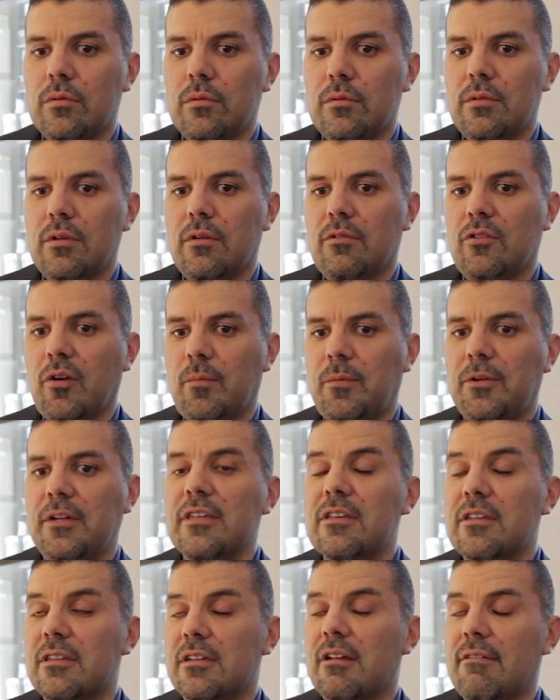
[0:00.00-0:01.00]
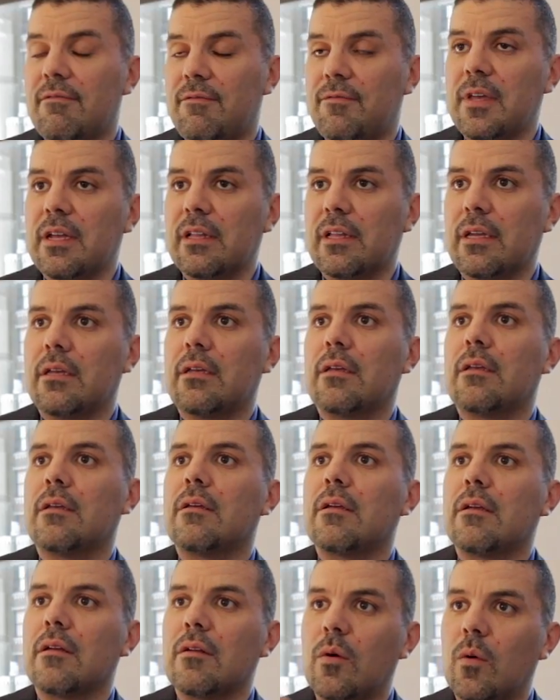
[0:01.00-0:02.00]
the interpretation that I'm feeling,
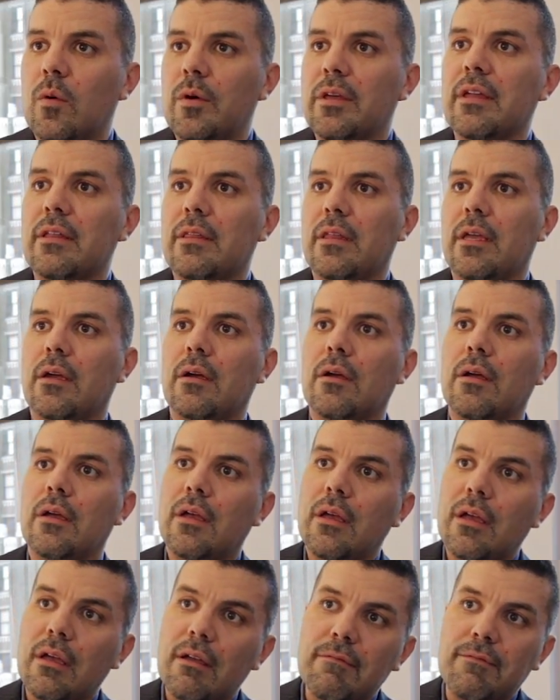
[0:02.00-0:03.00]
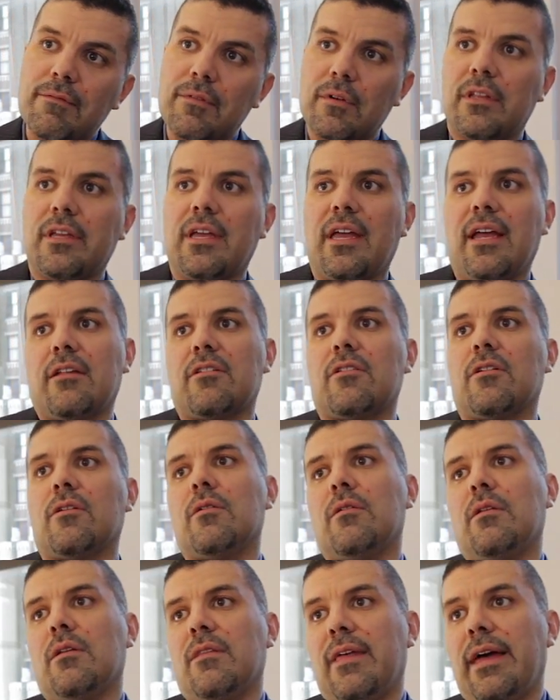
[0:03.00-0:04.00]
going in there and fully
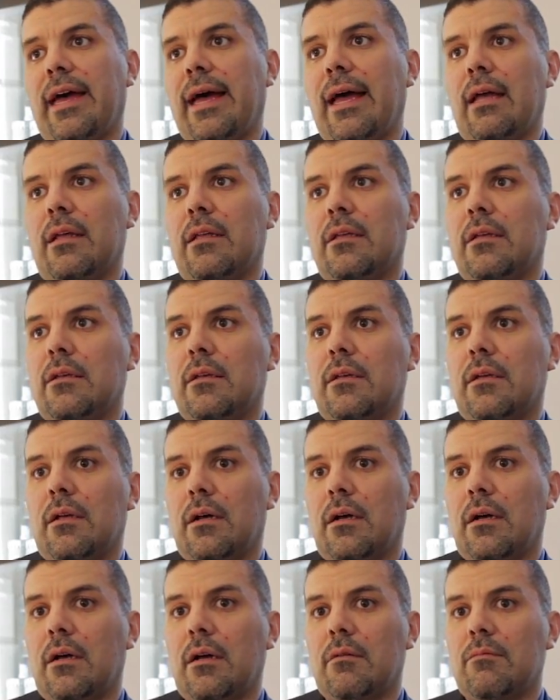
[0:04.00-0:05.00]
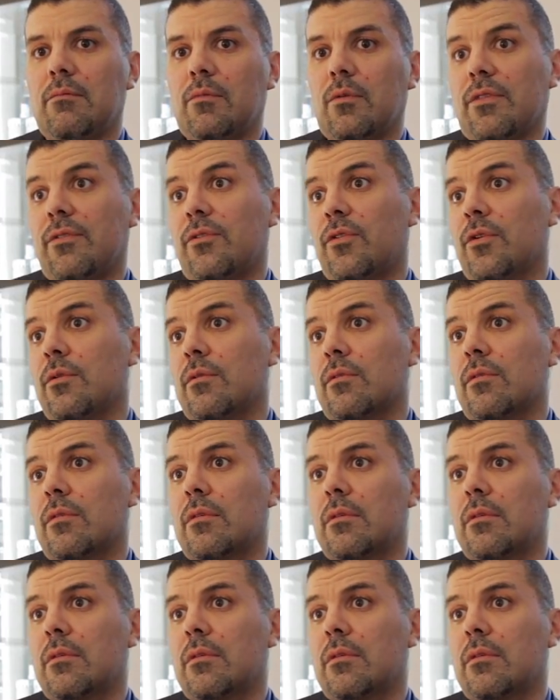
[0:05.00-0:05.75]
executing that with truth.